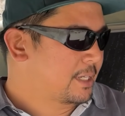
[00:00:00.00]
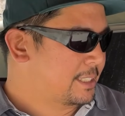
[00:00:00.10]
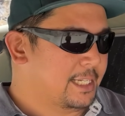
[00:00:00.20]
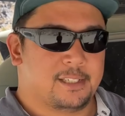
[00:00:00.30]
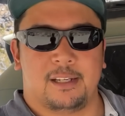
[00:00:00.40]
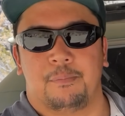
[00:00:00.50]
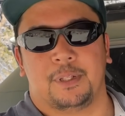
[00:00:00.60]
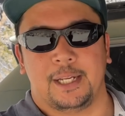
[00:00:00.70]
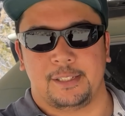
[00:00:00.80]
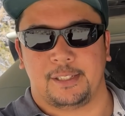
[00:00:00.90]
gonna say skid
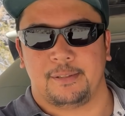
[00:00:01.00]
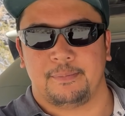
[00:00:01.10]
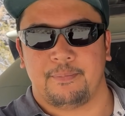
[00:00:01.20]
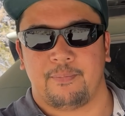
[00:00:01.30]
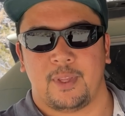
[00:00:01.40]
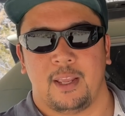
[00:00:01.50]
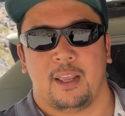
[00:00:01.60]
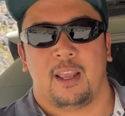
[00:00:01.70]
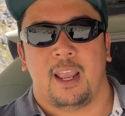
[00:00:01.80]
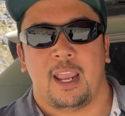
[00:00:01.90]
plates.
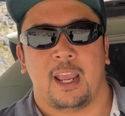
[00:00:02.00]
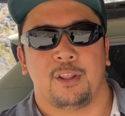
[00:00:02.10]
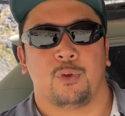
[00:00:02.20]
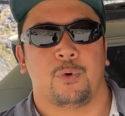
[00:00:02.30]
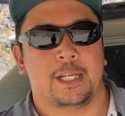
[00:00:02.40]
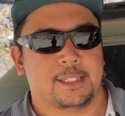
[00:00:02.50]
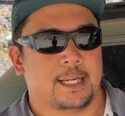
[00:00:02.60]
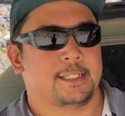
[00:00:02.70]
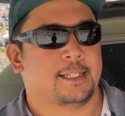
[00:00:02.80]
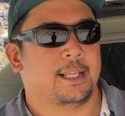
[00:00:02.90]
And the
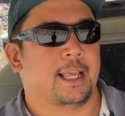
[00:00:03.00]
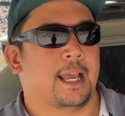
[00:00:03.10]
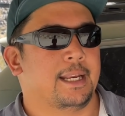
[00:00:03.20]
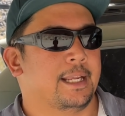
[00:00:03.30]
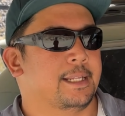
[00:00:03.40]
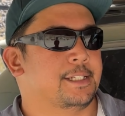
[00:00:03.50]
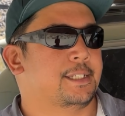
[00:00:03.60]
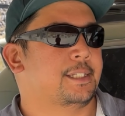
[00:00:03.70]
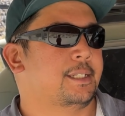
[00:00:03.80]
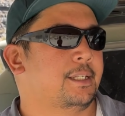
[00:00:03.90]
reason I say that
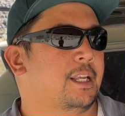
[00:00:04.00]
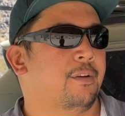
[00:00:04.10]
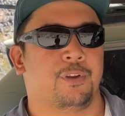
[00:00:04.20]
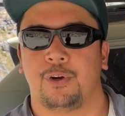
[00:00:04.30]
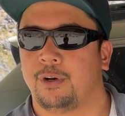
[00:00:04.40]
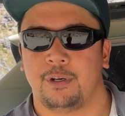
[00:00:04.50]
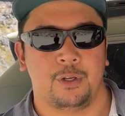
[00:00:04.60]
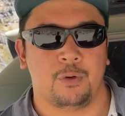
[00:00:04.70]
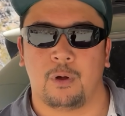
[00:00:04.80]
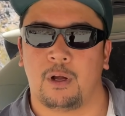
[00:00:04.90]
is if you're
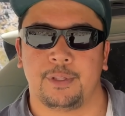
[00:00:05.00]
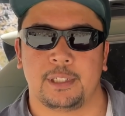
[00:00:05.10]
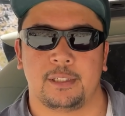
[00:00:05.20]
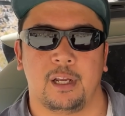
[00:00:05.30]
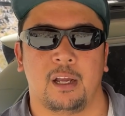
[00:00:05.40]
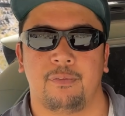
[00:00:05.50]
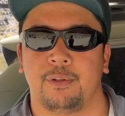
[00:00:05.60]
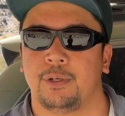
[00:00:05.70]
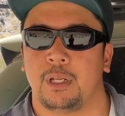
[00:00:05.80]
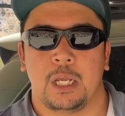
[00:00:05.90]
new to all this stuff
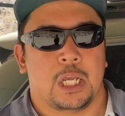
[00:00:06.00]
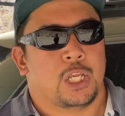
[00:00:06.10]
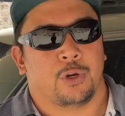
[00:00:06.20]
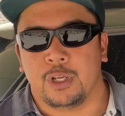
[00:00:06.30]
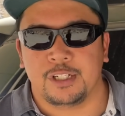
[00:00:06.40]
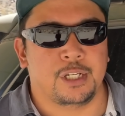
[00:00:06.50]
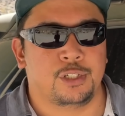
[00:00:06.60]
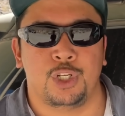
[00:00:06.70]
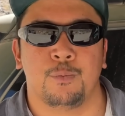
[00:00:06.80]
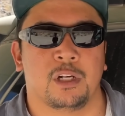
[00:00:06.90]
and you're using
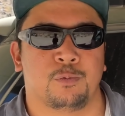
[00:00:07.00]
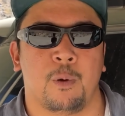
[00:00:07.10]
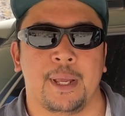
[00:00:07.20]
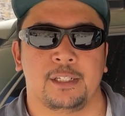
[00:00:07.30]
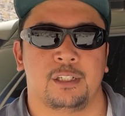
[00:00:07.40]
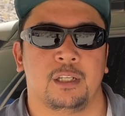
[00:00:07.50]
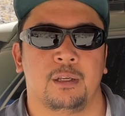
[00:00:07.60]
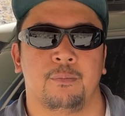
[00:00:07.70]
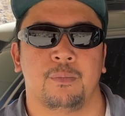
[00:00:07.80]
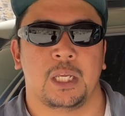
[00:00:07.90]
too much
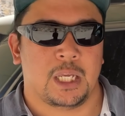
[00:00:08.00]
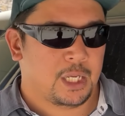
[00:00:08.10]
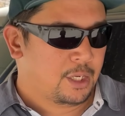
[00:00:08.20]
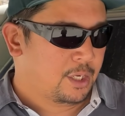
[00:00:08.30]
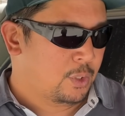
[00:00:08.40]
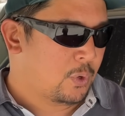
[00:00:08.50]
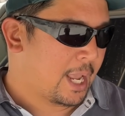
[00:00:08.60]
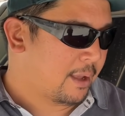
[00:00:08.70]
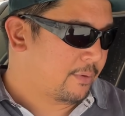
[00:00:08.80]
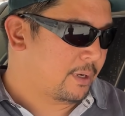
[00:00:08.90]
momentum, you
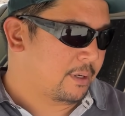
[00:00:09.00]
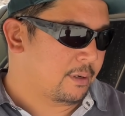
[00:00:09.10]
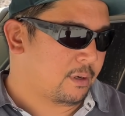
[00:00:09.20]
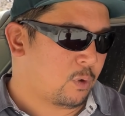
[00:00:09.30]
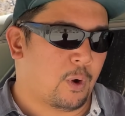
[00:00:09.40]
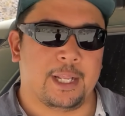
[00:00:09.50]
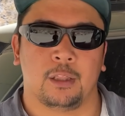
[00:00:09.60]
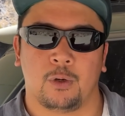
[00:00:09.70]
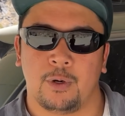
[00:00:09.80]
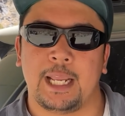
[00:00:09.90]
haven't quite
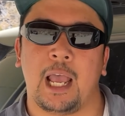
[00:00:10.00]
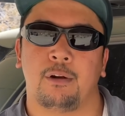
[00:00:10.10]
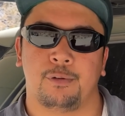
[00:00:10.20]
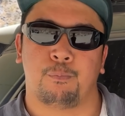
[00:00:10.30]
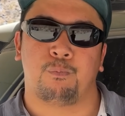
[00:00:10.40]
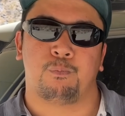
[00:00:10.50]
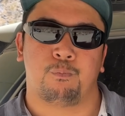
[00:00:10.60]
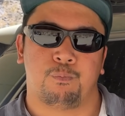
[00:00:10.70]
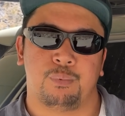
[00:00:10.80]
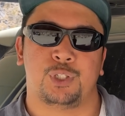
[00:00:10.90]
learned how to
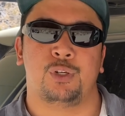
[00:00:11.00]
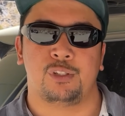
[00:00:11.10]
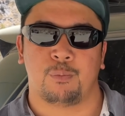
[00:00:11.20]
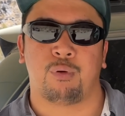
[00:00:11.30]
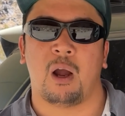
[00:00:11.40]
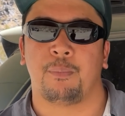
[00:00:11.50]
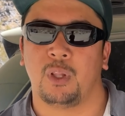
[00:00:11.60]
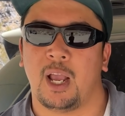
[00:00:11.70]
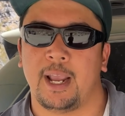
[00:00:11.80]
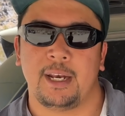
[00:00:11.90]
choose the proper
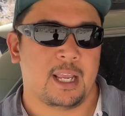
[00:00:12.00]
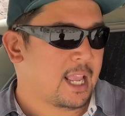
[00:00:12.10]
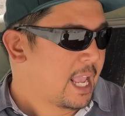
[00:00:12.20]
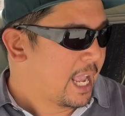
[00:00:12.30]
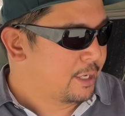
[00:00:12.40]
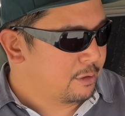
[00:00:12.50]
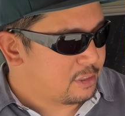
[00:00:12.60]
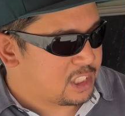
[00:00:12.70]
line, and you